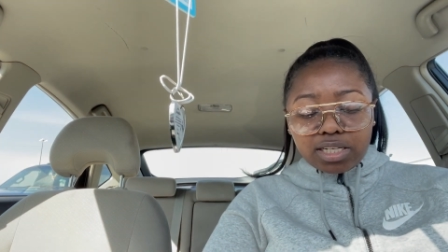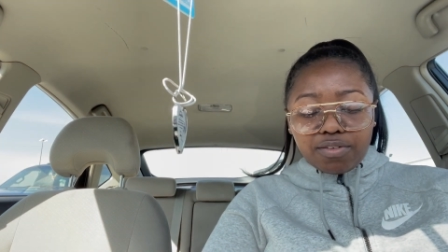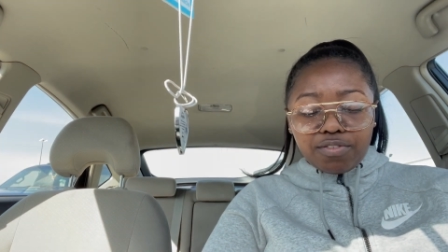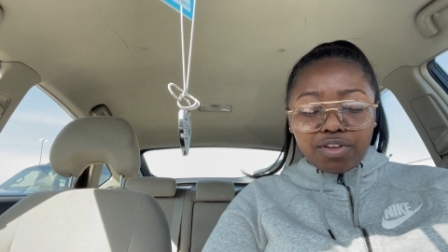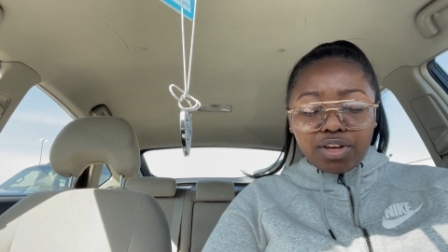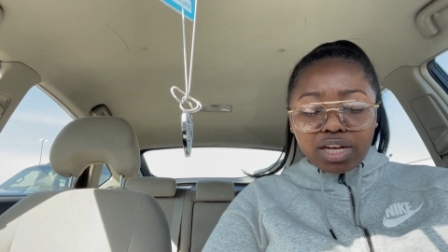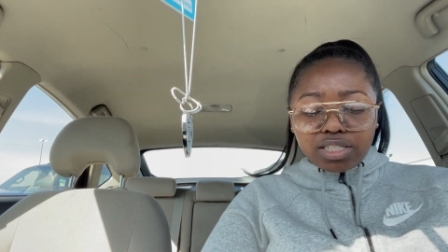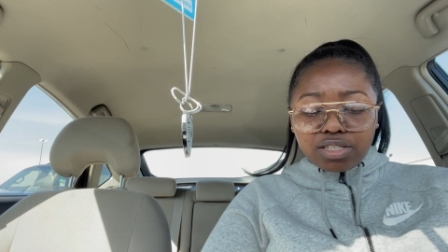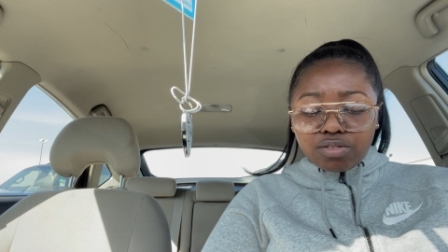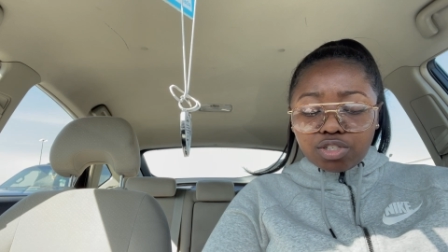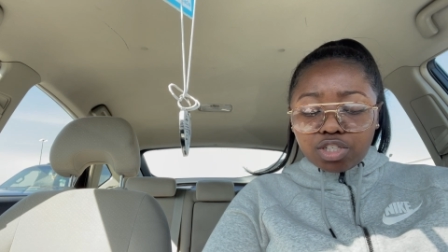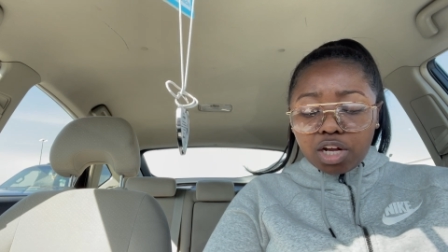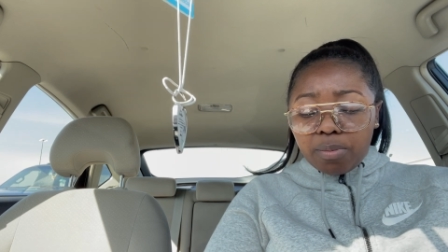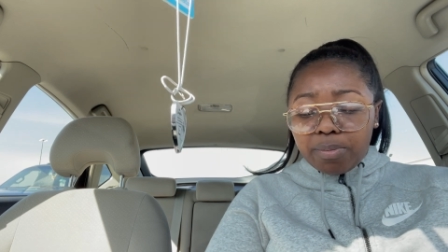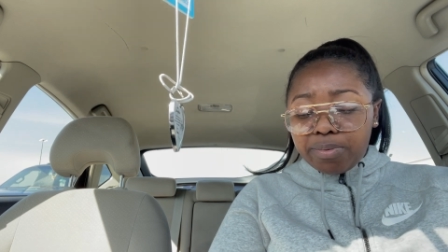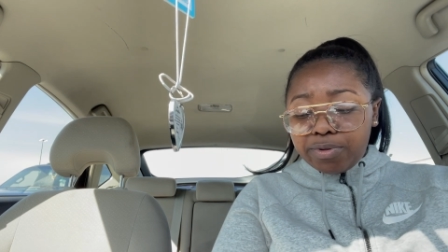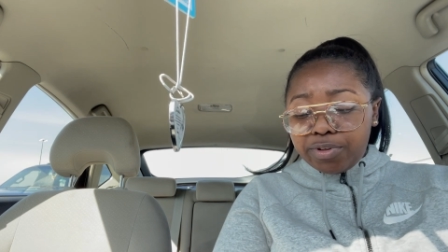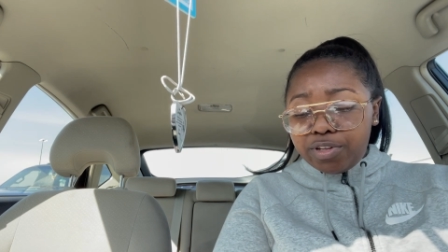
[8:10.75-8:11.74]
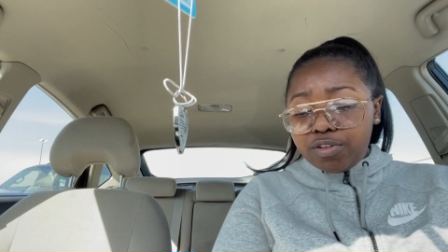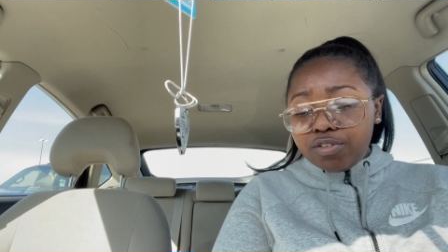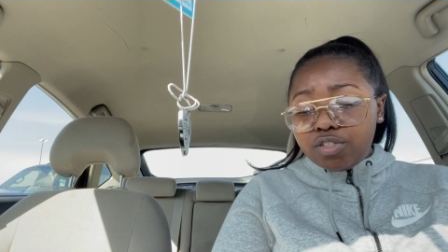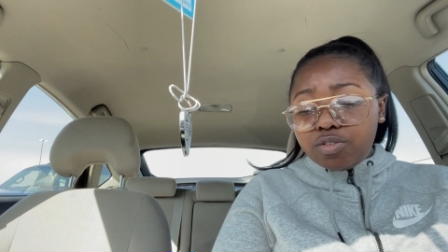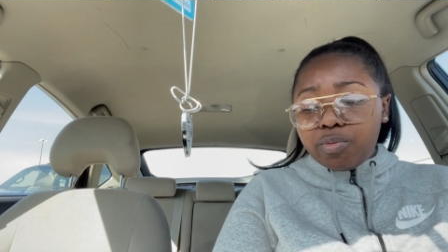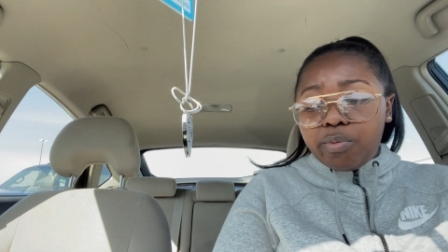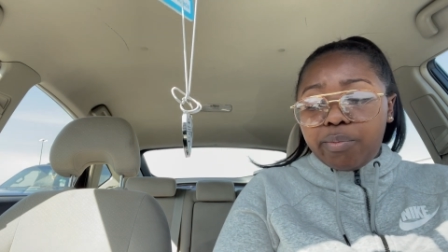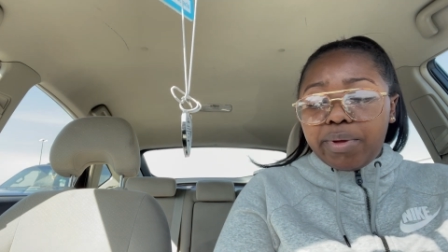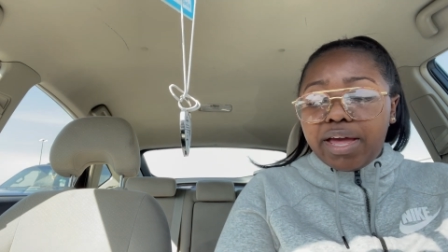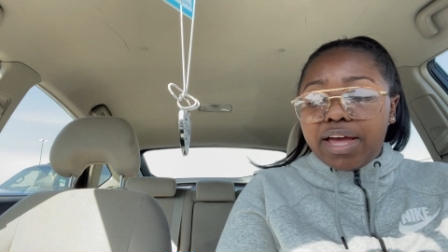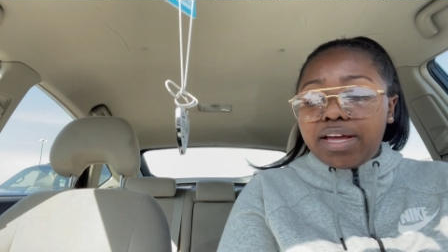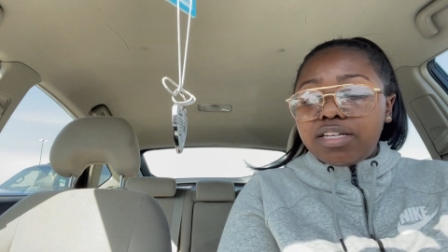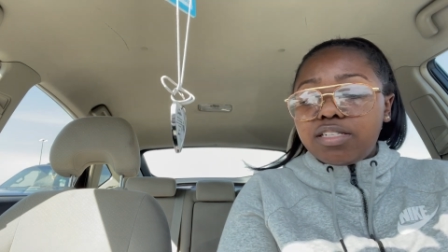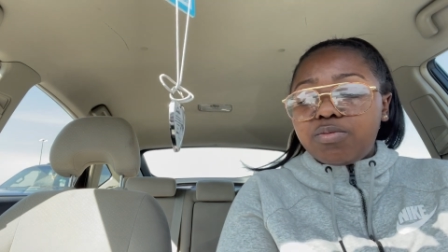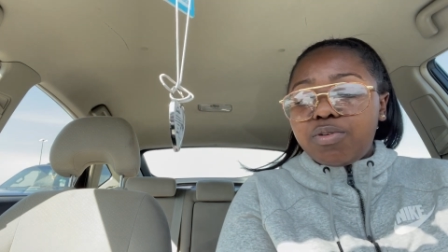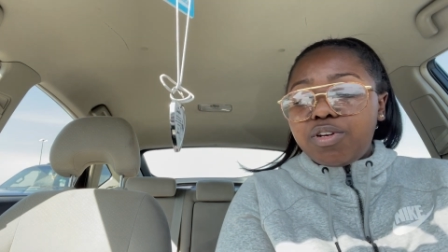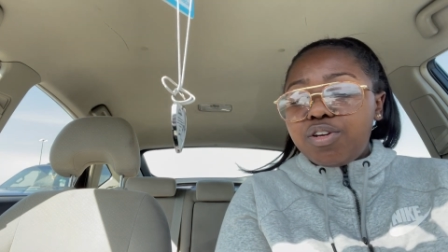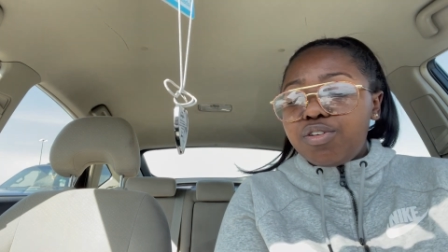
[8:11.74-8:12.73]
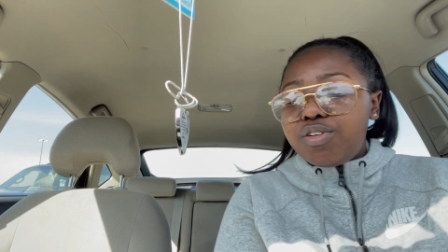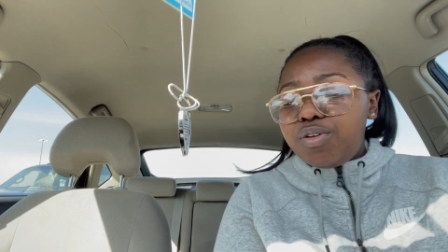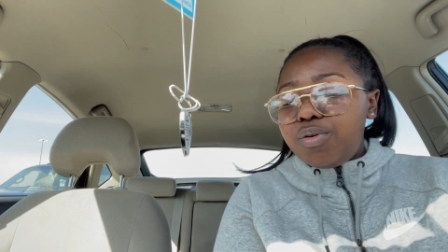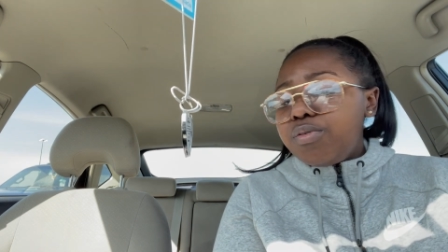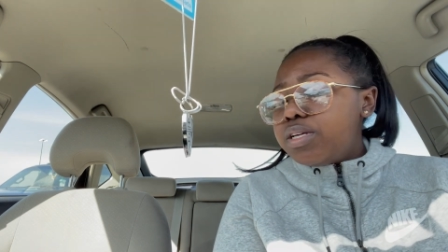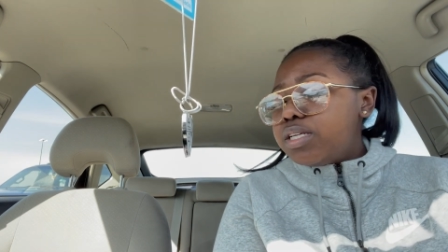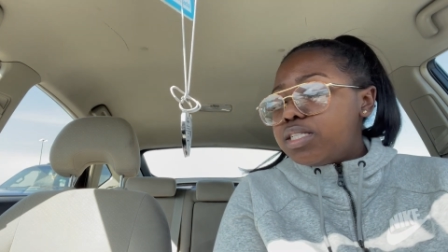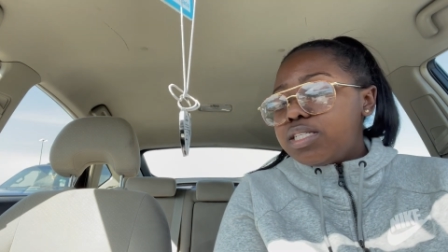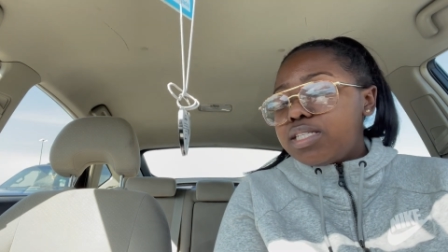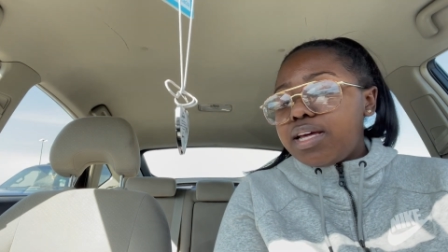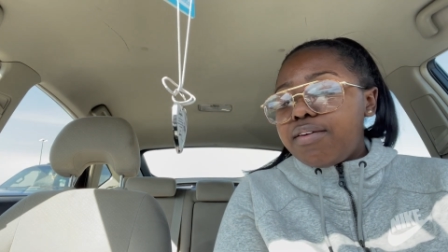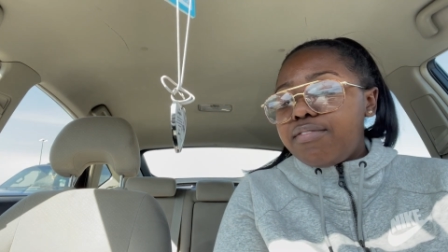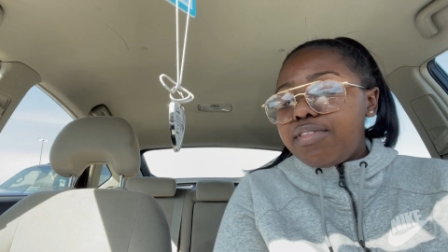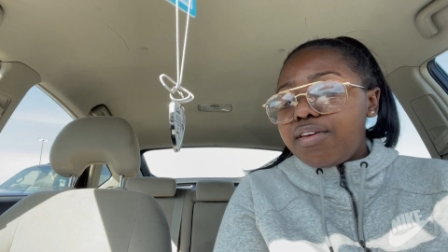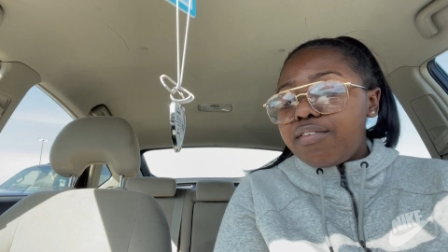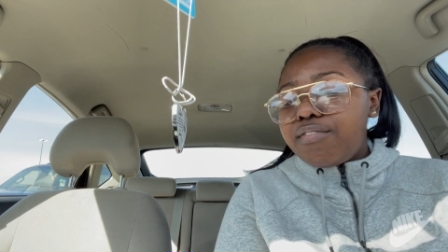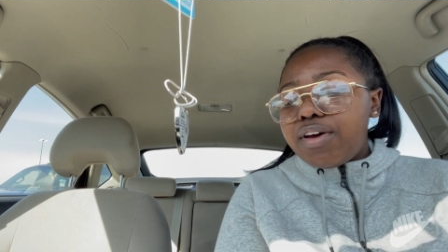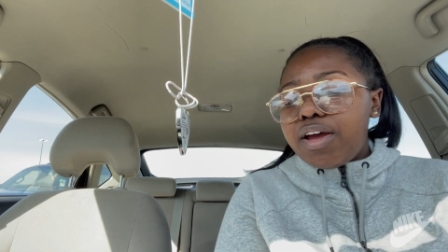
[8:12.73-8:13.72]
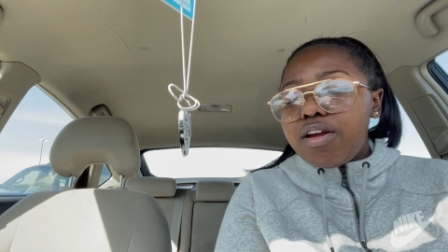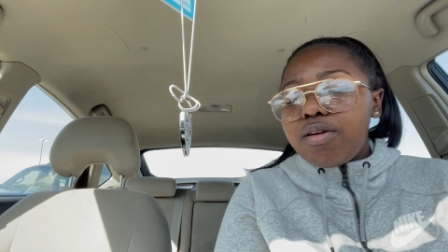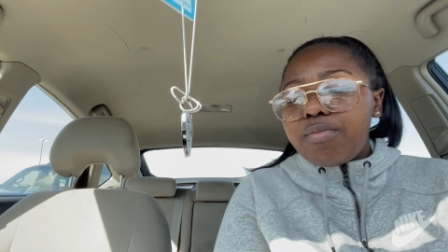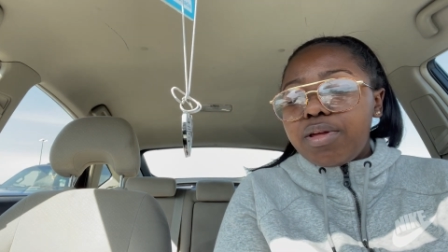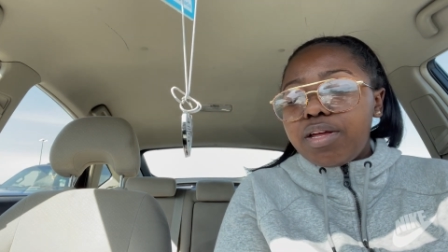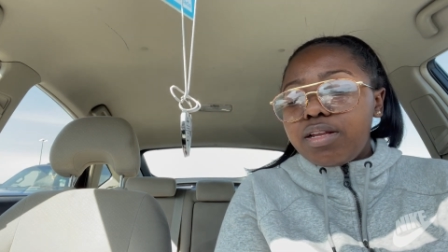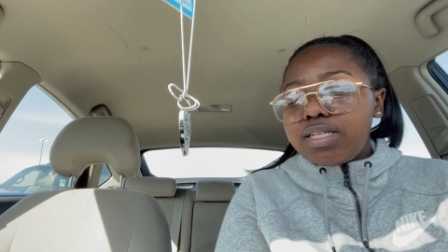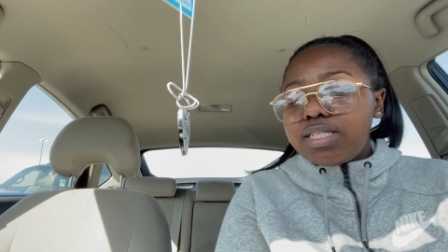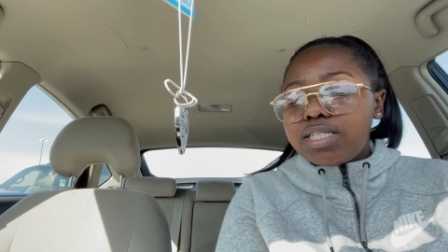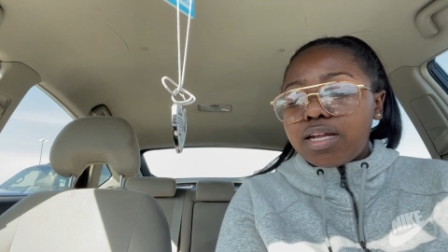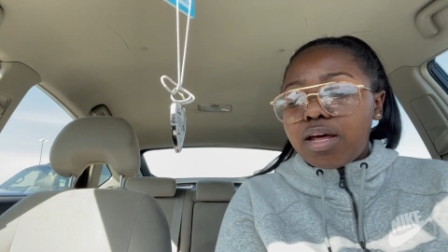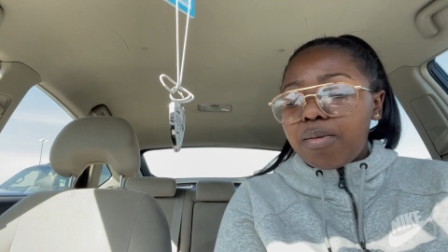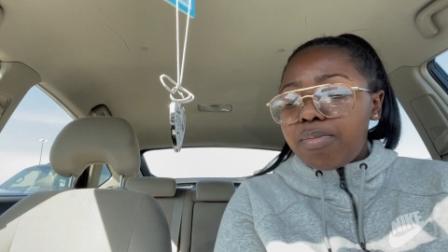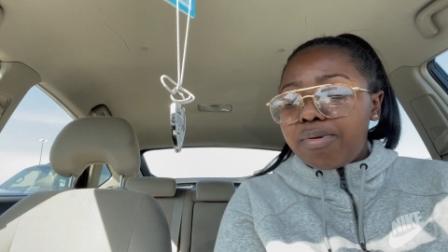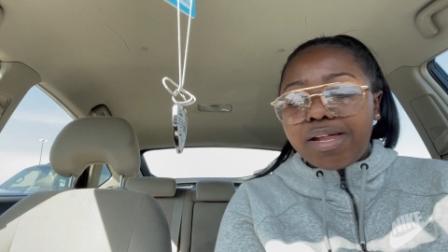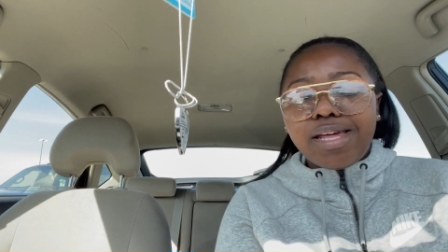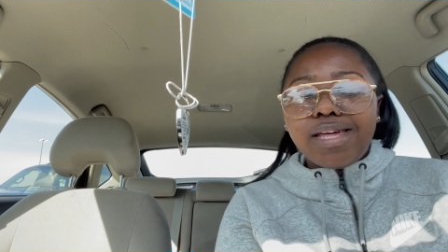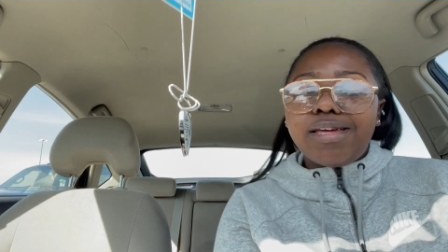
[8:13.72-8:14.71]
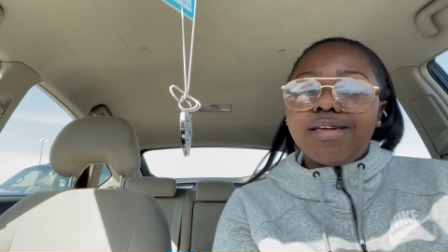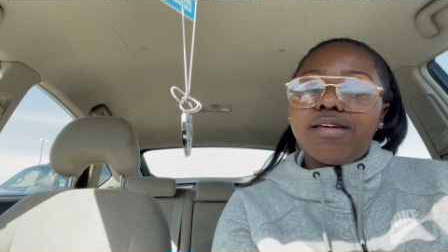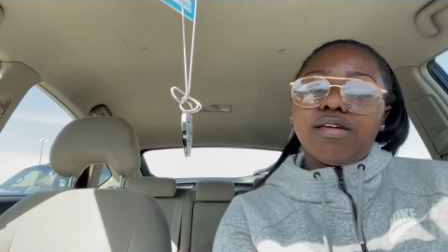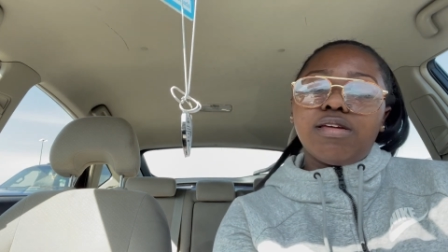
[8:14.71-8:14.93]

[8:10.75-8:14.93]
If you guys don't shop for reusable bags, what are you doing? Save the environment, stop playing.